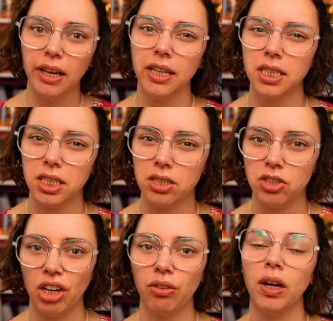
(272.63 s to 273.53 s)
it's
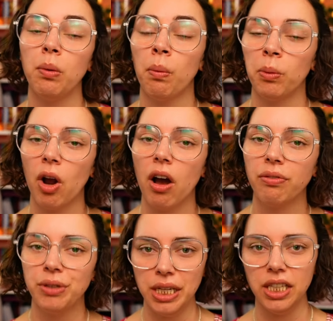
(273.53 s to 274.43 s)
generally when we're
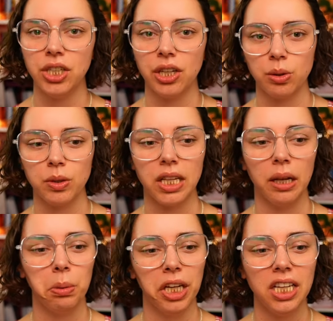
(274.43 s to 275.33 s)
off teaching, so it's a
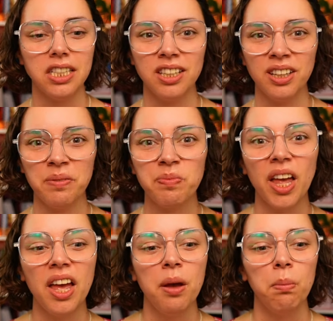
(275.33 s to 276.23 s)
little bit easier,
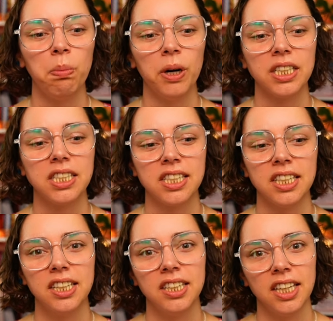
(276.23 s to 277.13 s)
but
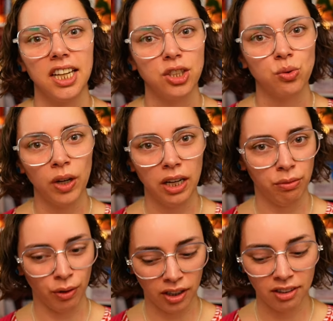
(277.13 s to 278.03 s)
it's really
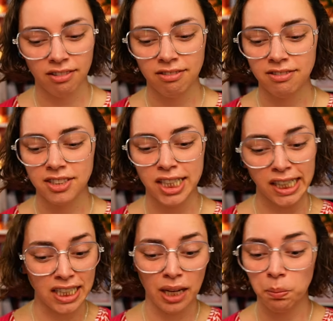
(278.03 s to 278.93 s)
fun to
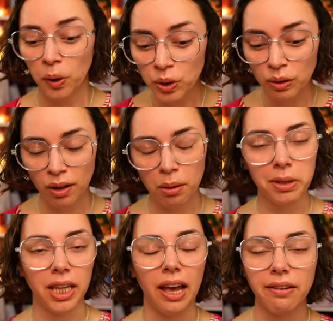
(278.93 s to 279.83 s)
attend both of
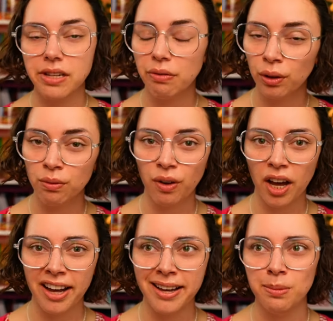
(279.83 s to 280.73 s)
them, and they have different
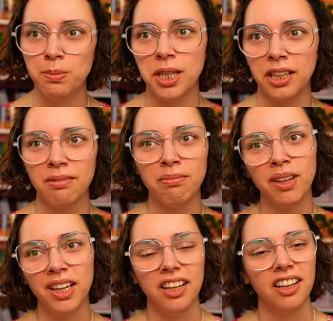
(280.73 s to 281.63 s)
vibes, and